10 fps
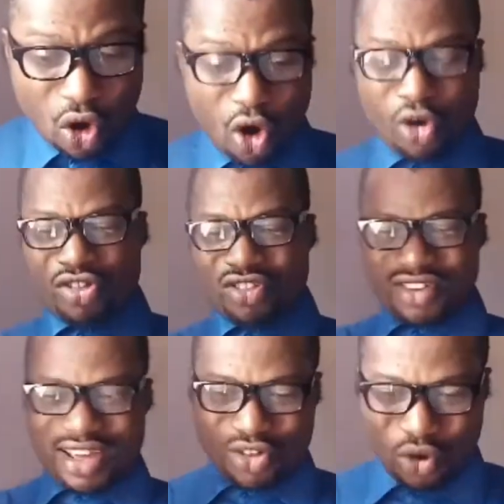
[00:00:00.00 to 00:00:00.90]
all
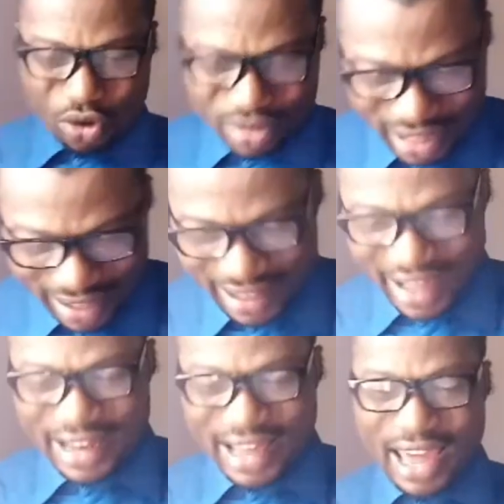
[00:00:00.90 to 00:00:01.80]
strange altars,
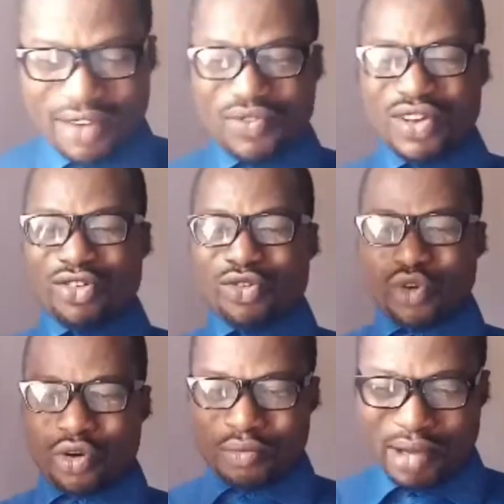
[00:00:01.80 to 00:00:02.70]
and every
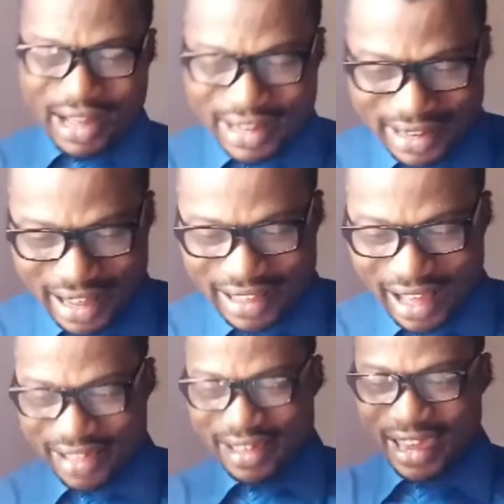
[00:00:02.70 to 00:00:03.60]
strong man that has